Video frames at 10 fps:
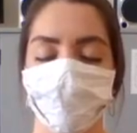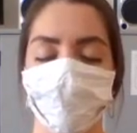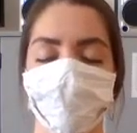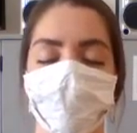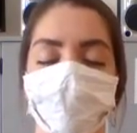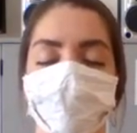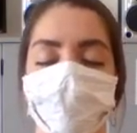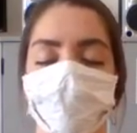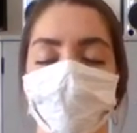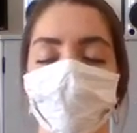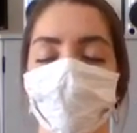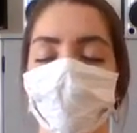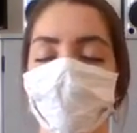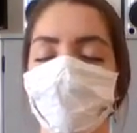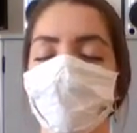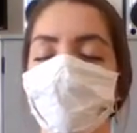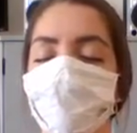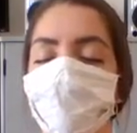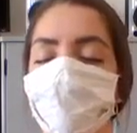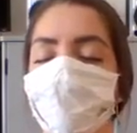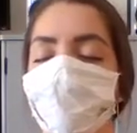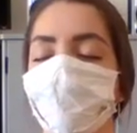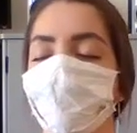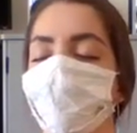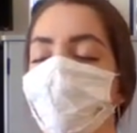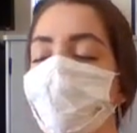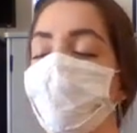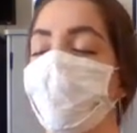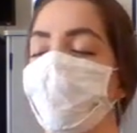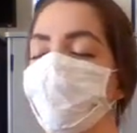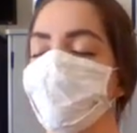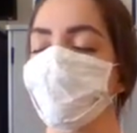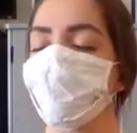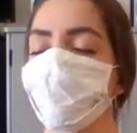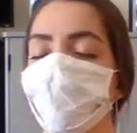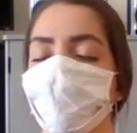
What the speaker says: Give yourself a little grace, a little compassion,